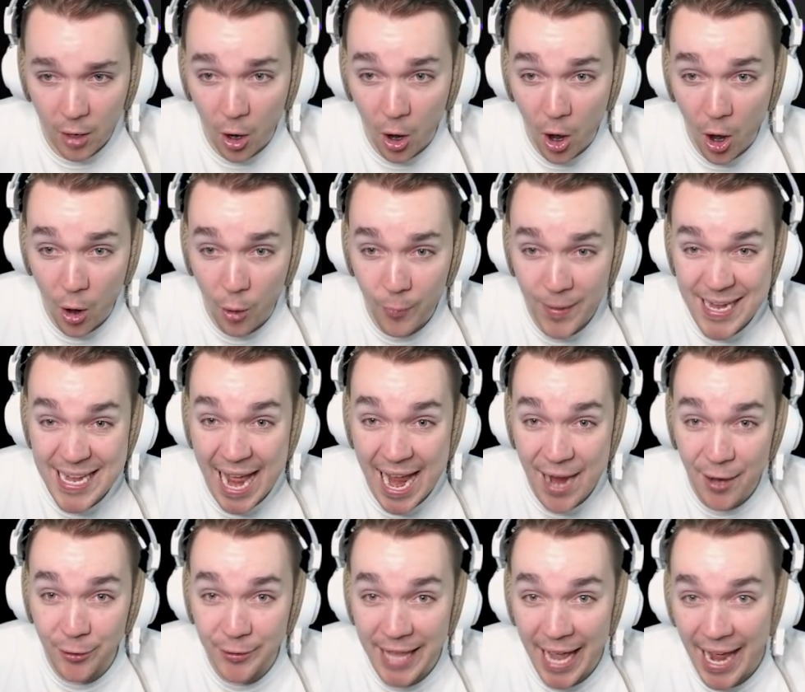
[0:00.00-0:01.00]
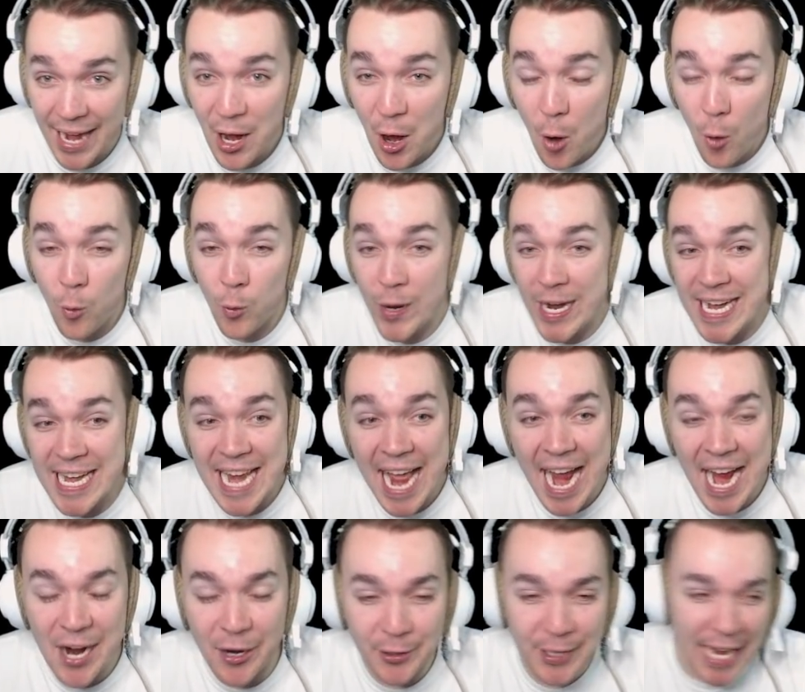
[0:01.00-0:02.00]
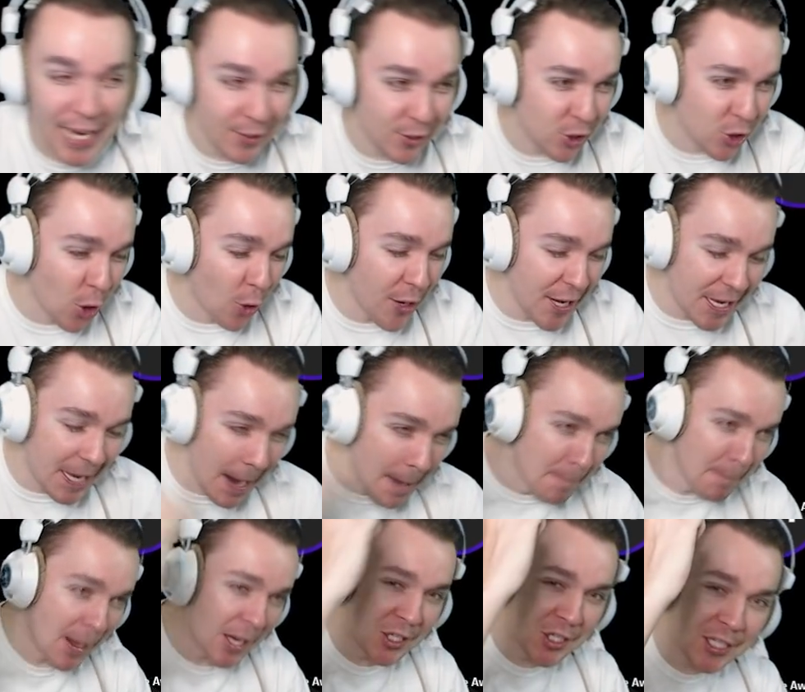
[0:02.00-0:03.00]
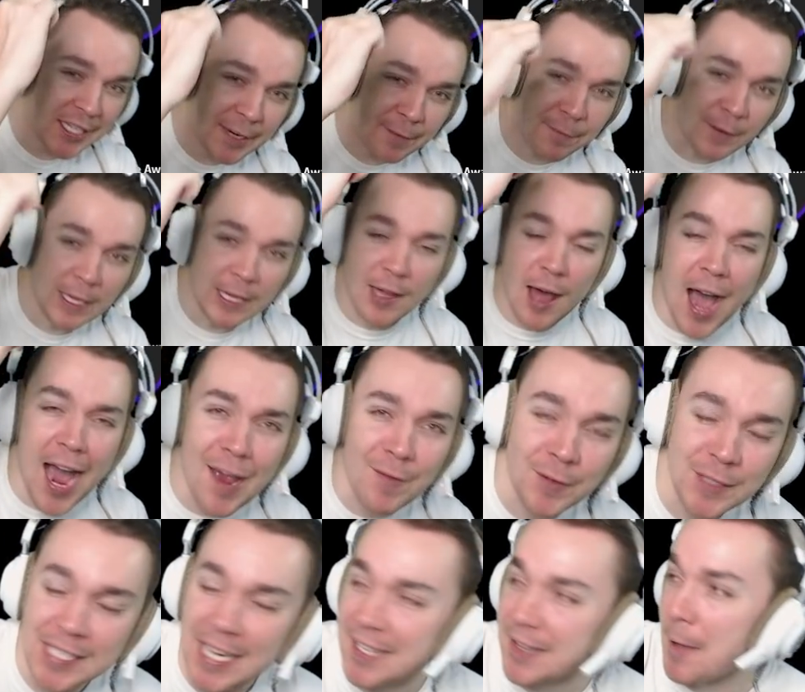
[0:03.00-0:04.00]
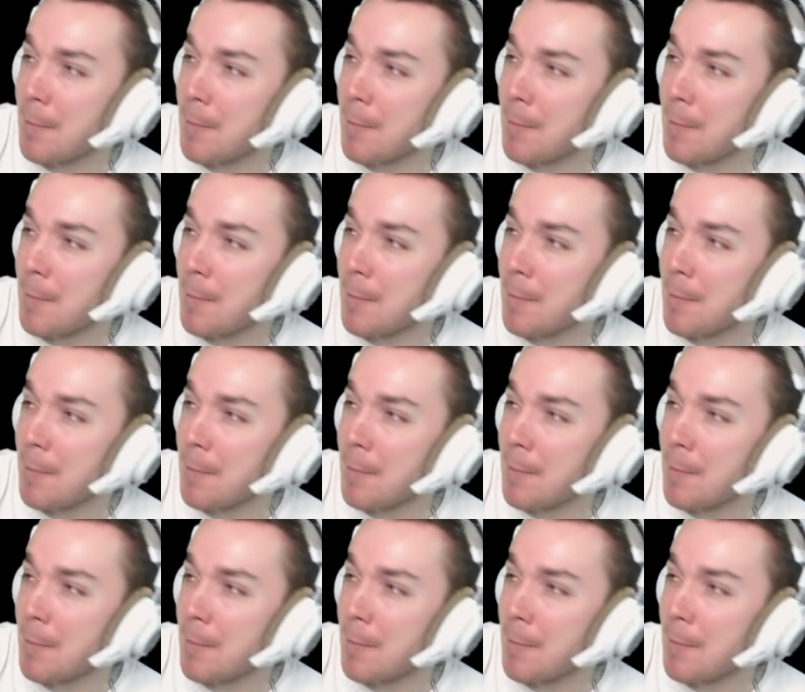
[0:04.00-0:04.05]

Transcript: Oh, we nailed that. We nailed that. Sonic and Munchly for life. It's like